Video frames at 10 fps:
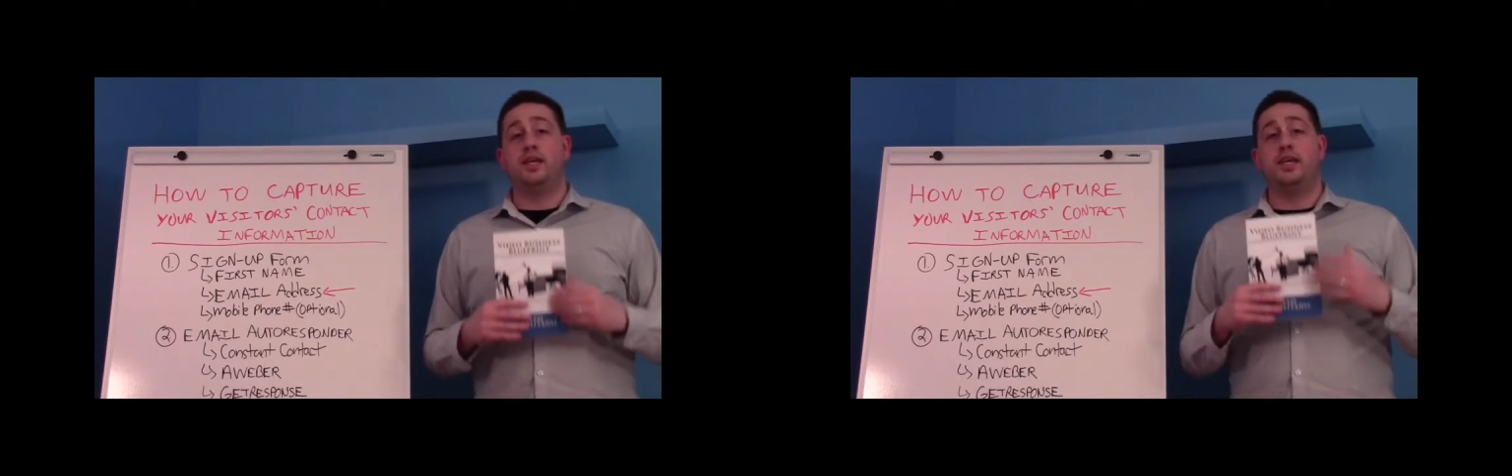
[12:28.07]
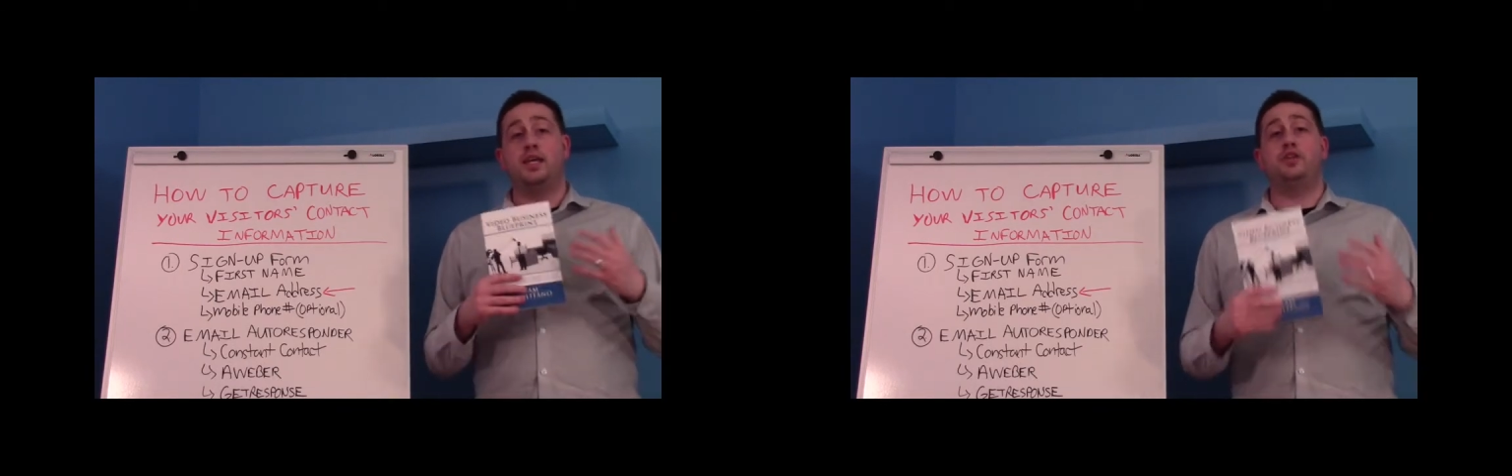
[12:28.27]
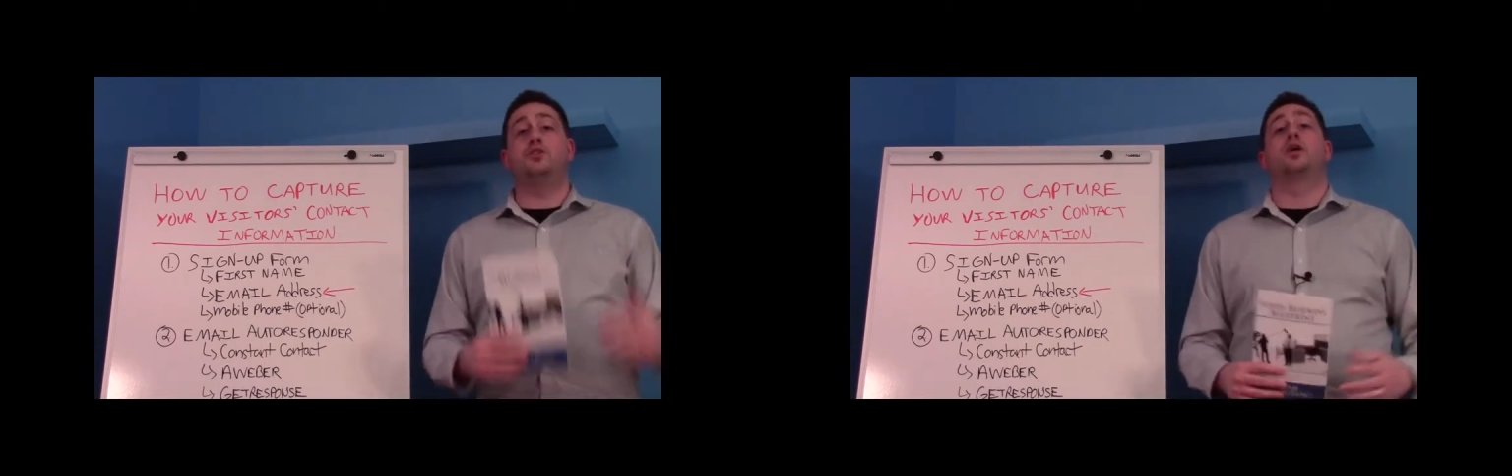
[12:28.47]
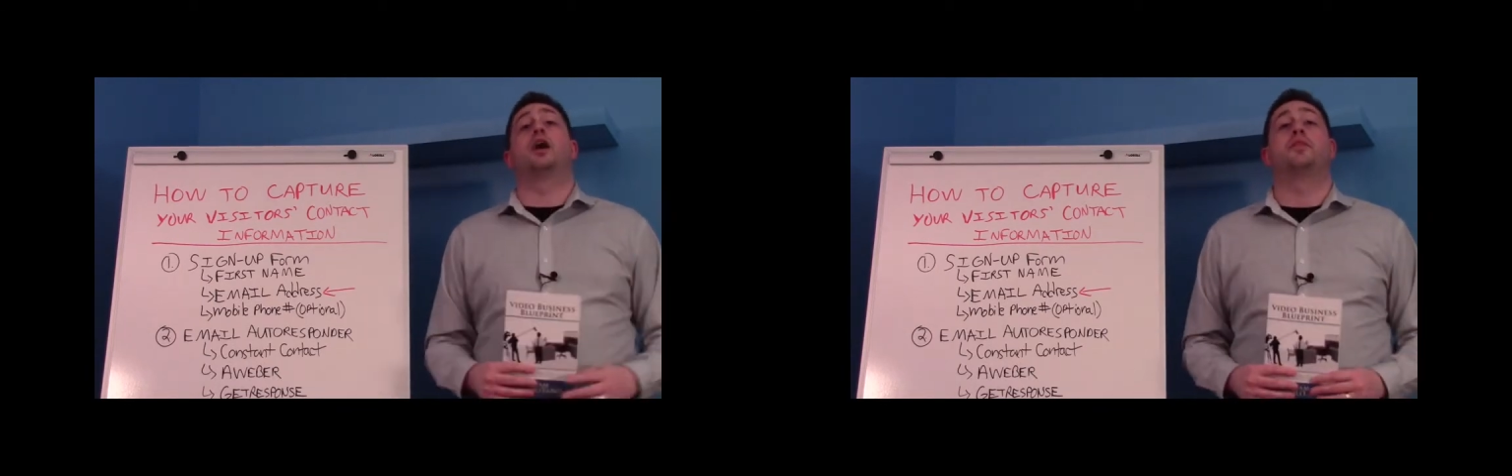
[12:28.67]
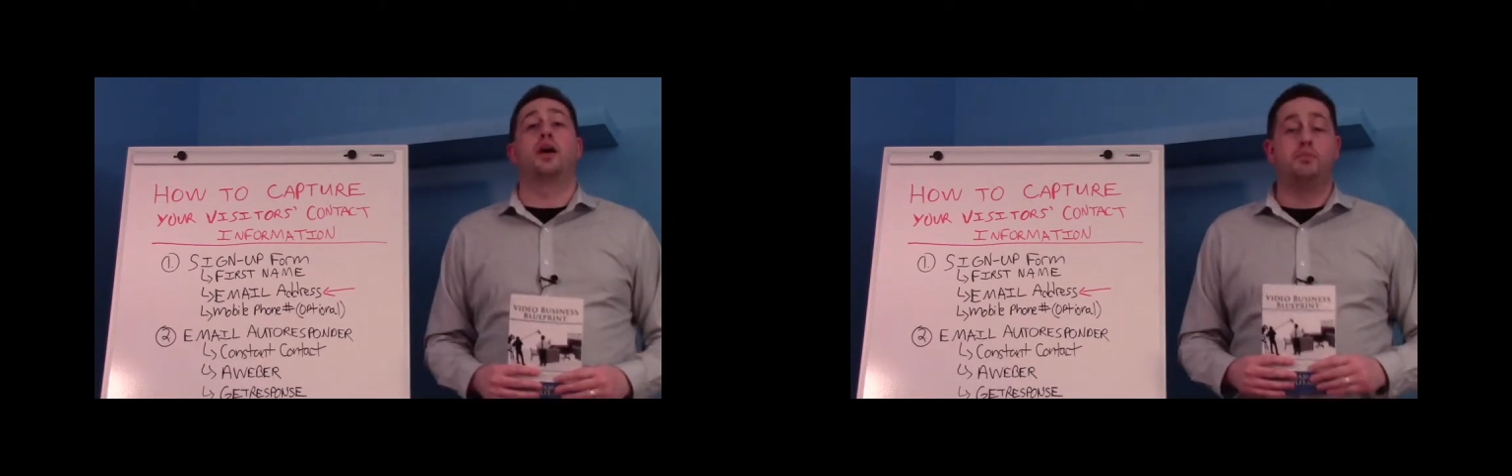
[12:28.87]
in your
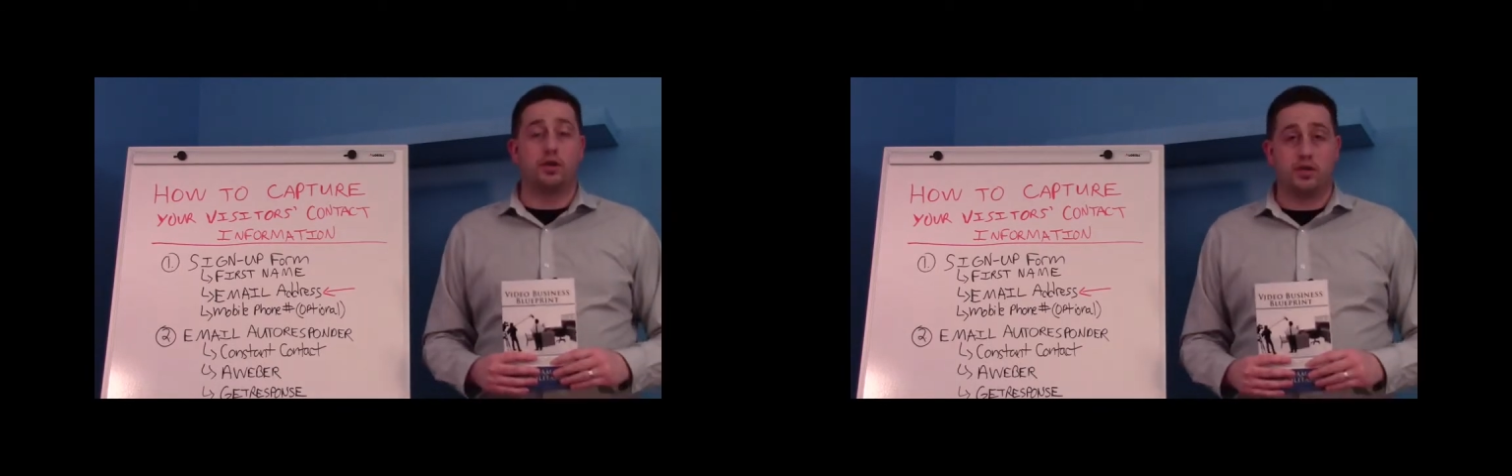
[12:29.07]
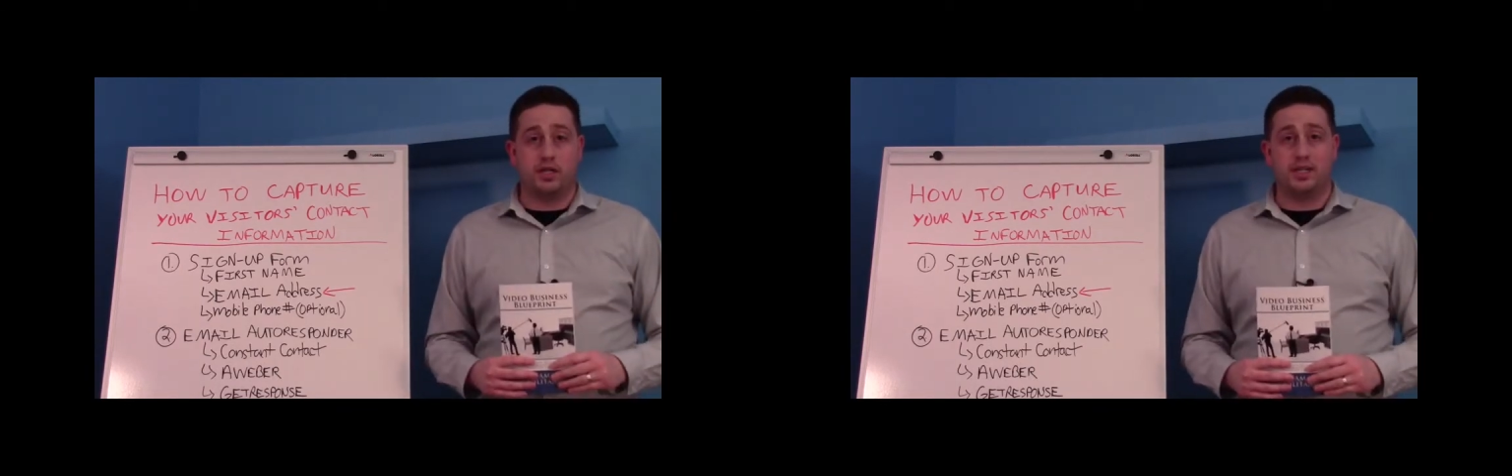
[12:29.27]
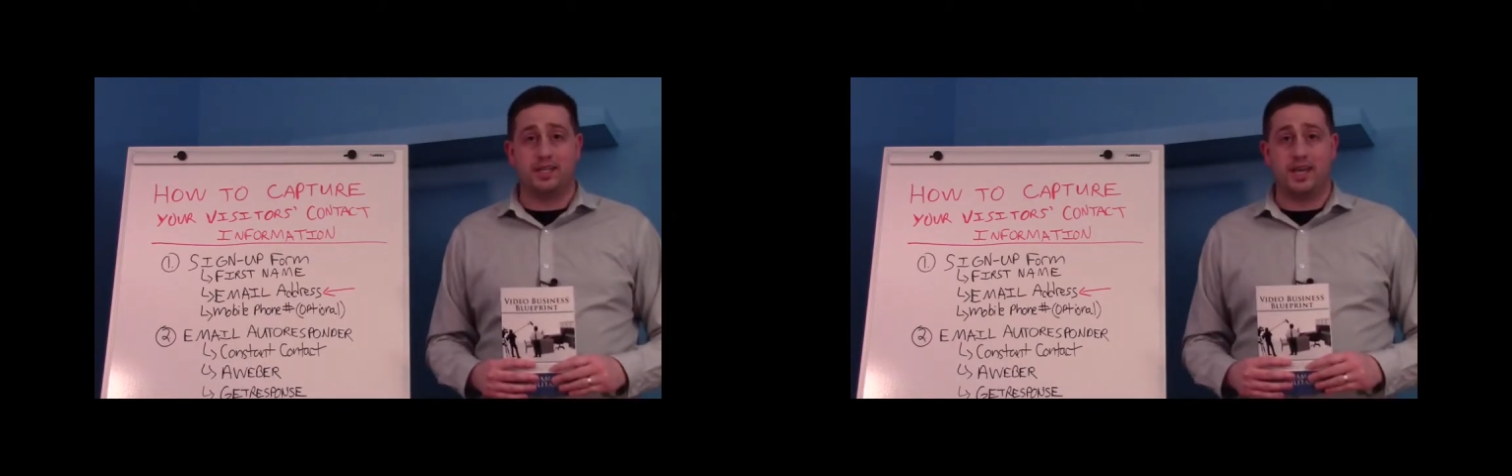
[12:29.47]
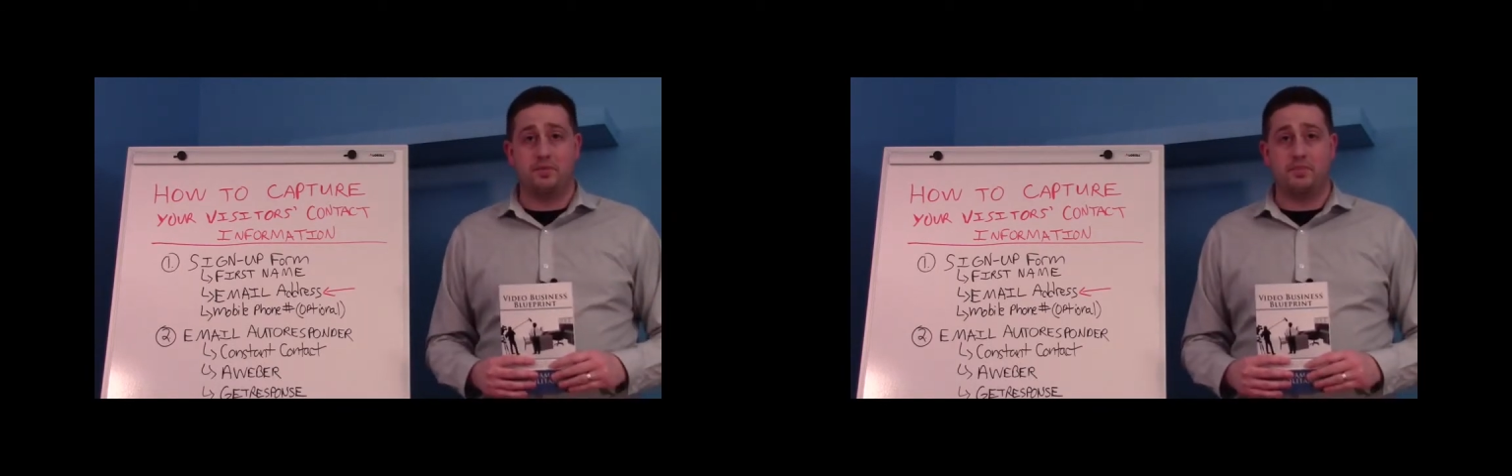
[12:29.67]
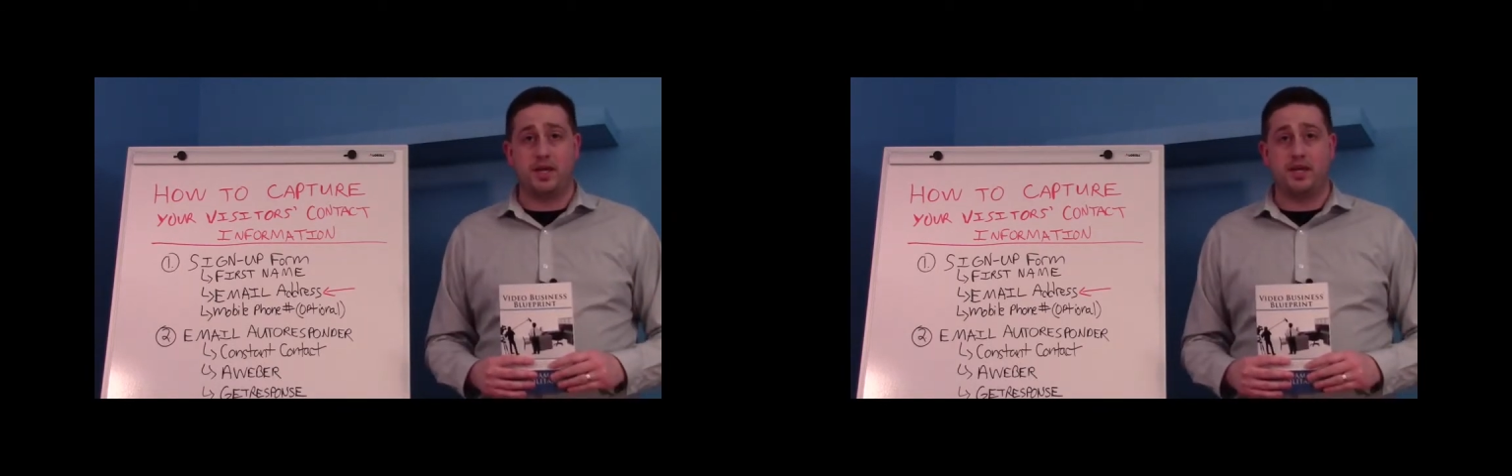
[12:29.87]
online marketing
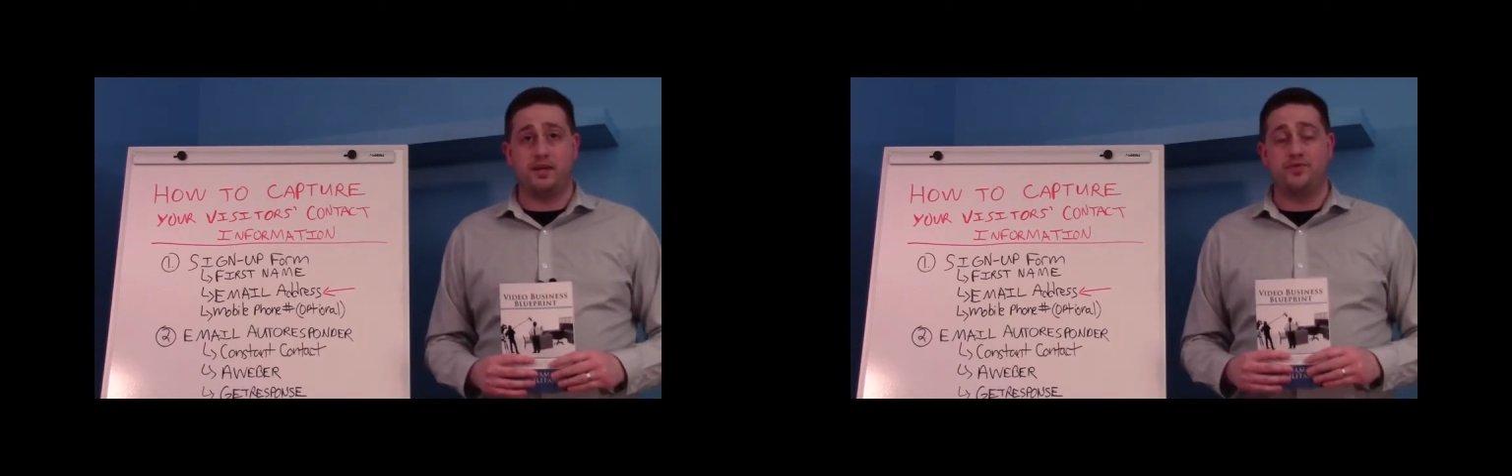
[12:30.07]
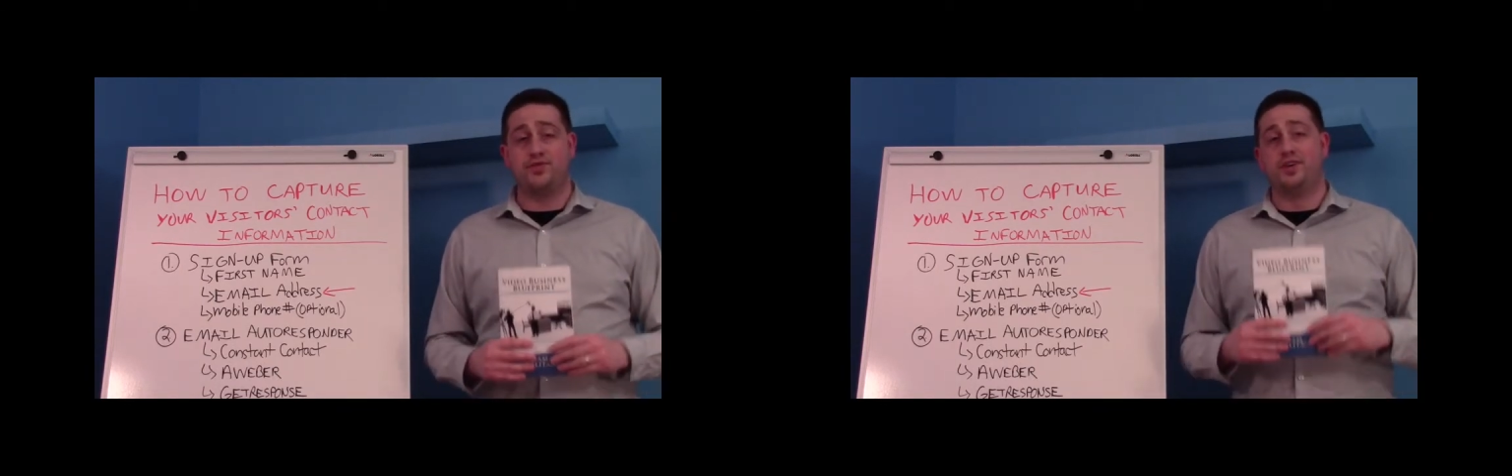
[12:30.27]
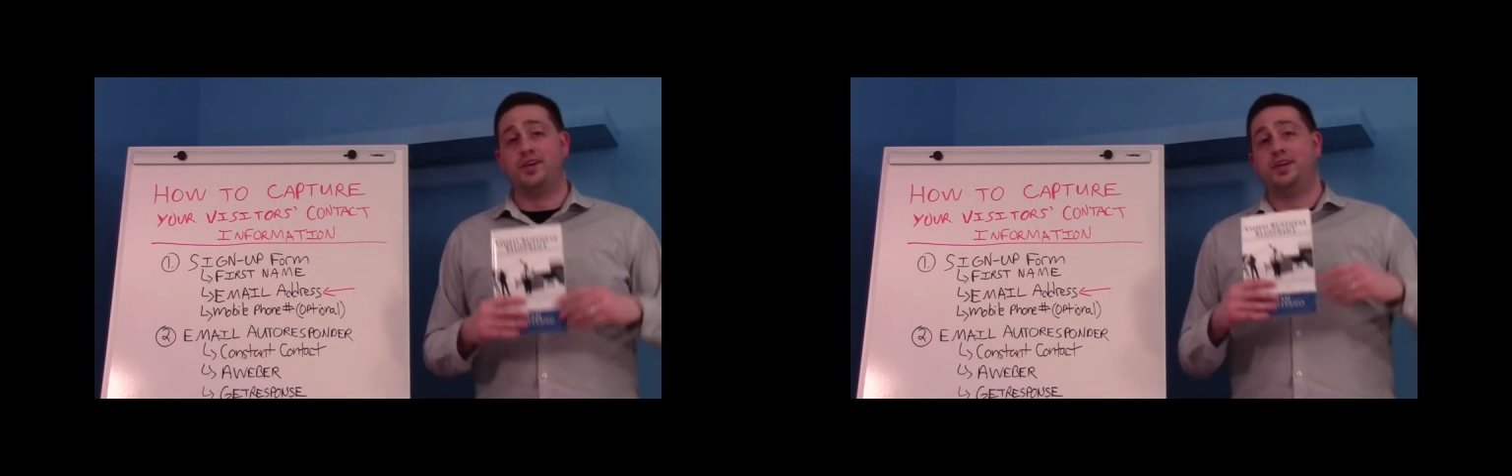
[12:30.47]
campaigns